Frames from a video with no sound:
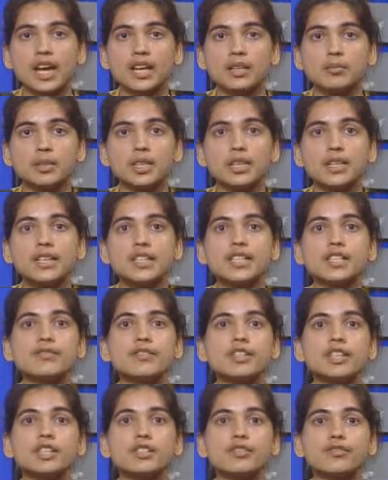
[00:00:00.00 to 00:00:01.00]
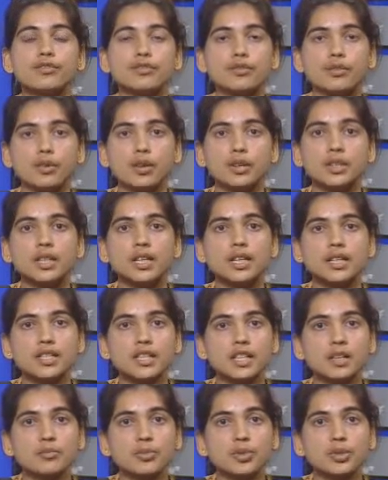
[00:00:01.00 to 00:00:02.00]
animal is fit for
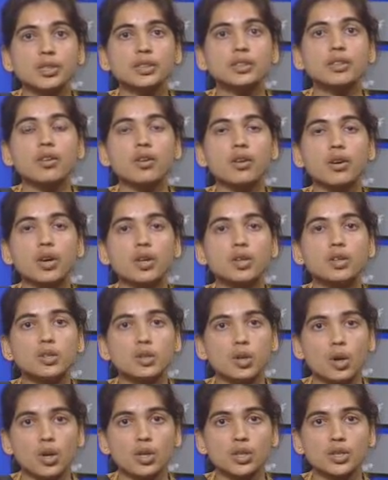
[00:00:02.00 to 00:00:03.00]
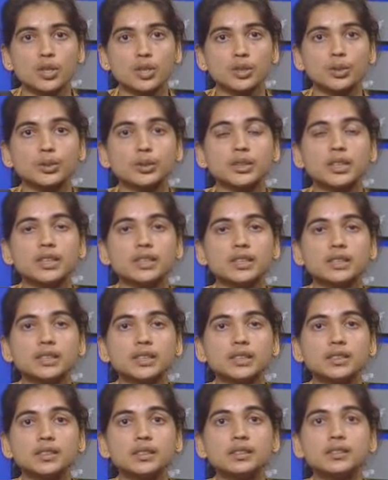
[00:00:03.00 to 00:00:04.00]
consumption or not. So the
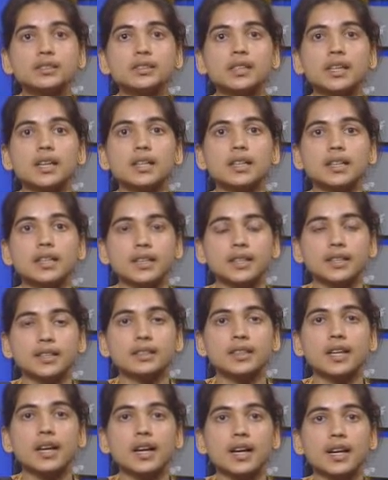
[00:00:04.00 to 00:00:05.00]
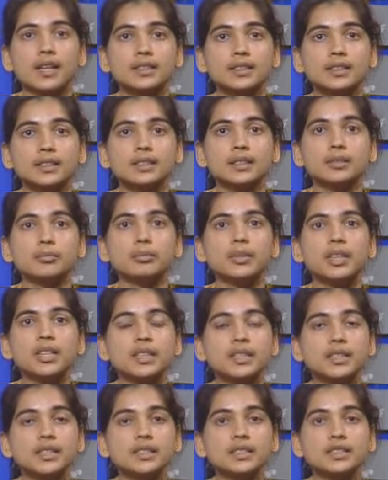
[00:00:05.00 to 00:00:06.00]
decisions are taken as the
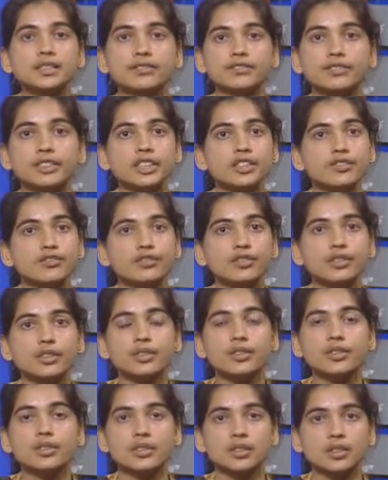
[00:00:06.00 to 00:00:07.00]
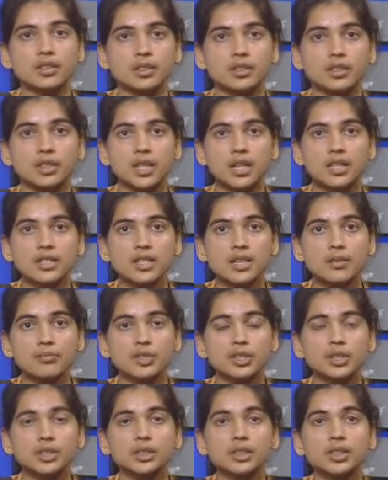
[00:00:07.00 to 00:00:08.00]
meat is fit for
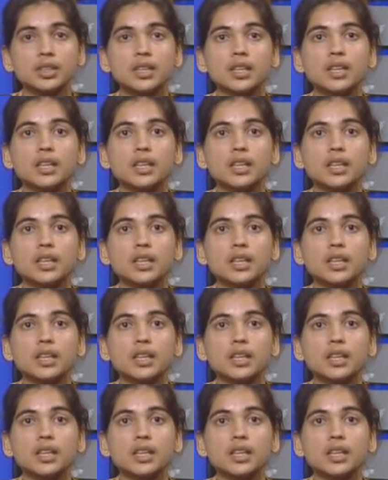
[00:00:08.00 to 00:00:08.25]
consumption,